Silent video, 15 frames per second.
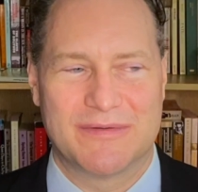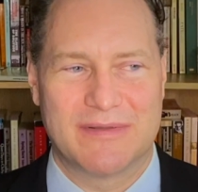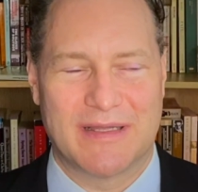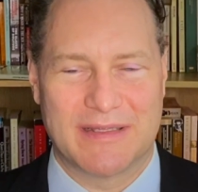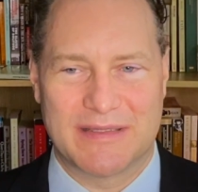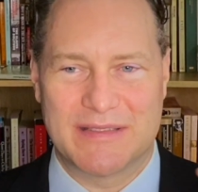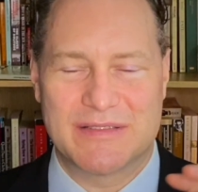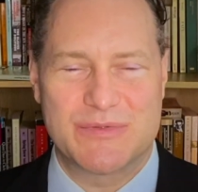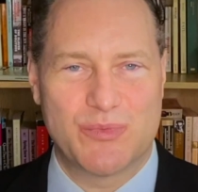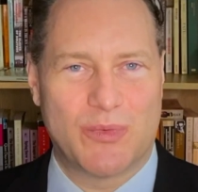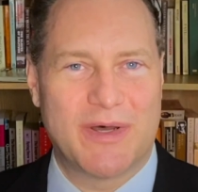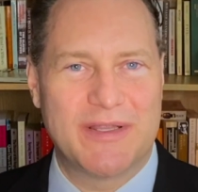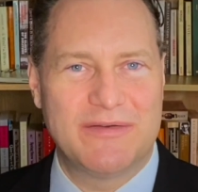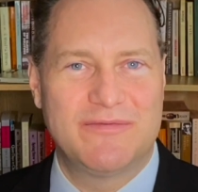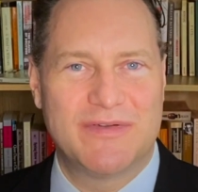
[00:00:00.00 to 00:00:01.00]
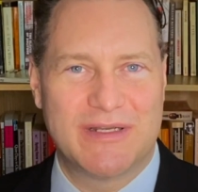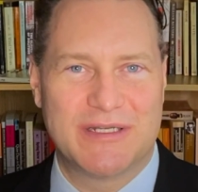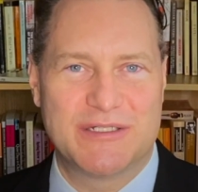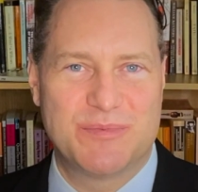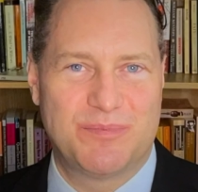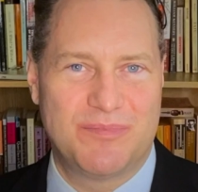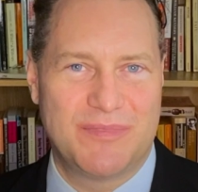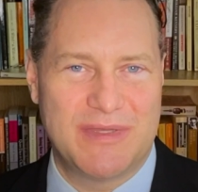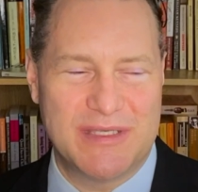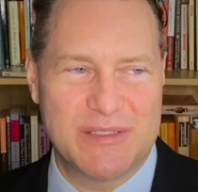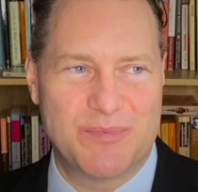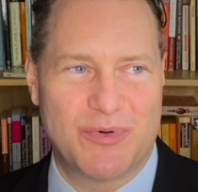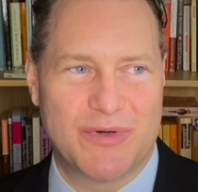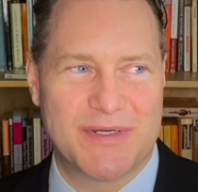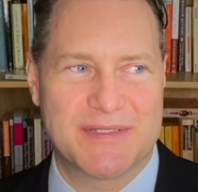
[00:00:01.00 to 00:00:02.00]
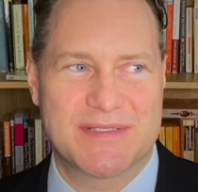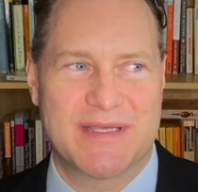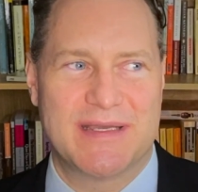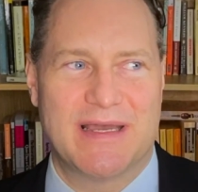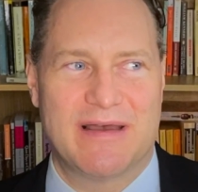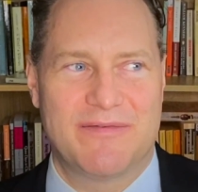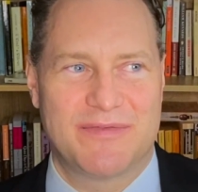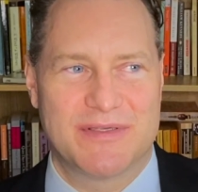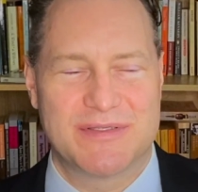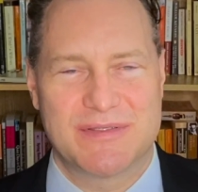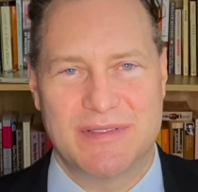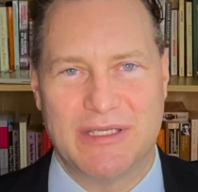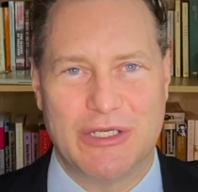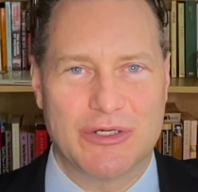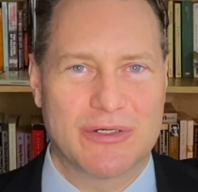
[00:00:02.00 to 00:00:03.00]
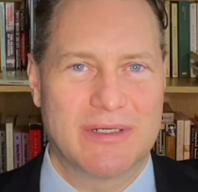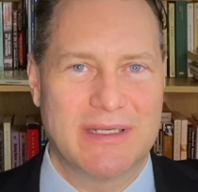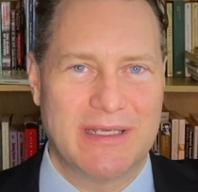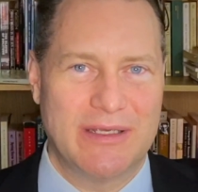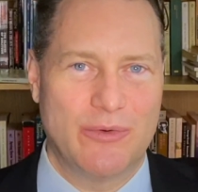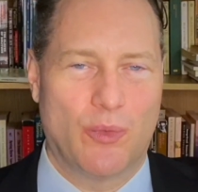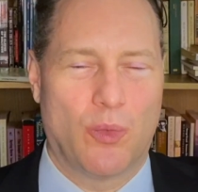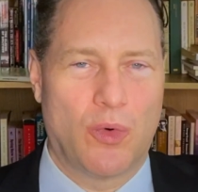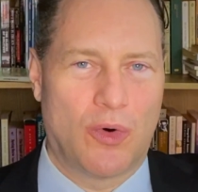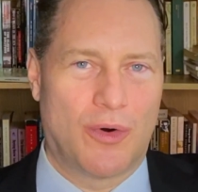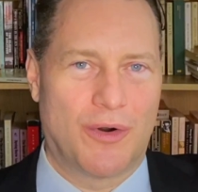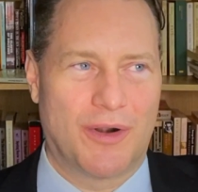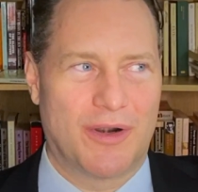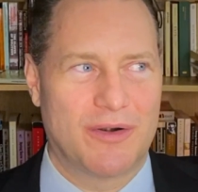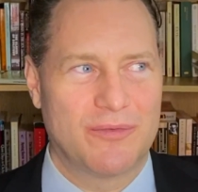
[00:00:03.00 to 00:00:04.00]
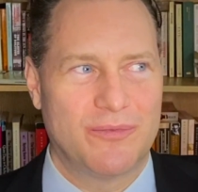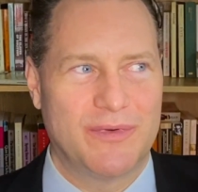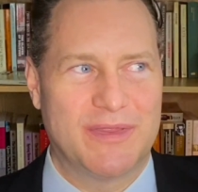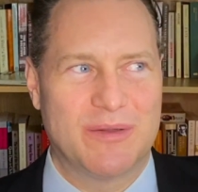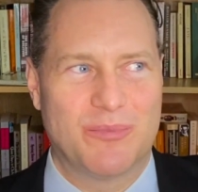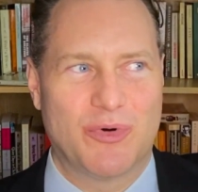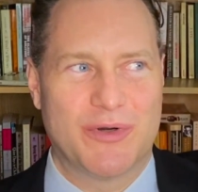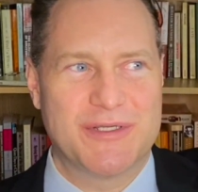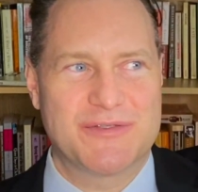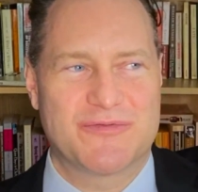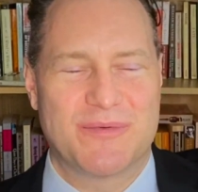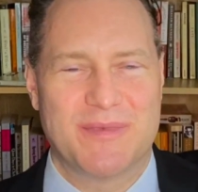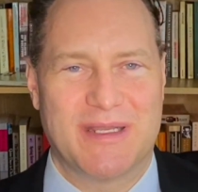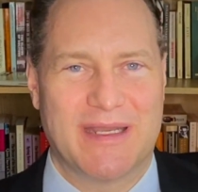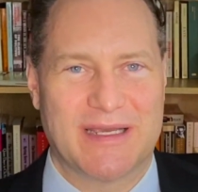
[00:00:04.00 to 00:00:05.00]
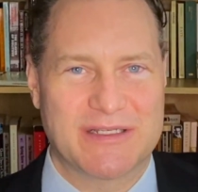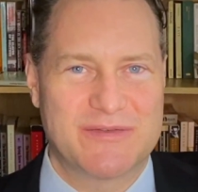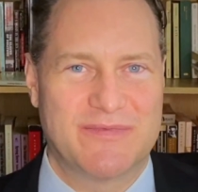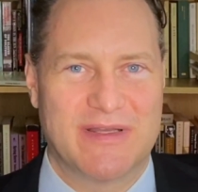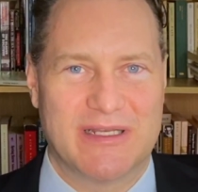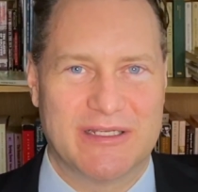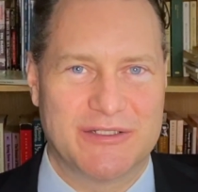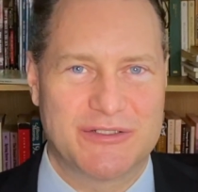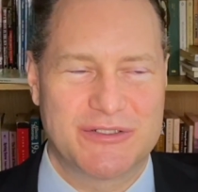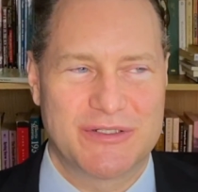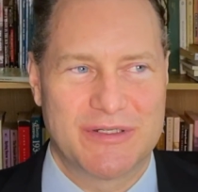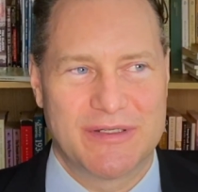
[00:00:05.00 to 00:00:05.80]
Like this one village, these boys, they have this yearly war with the boys from the next village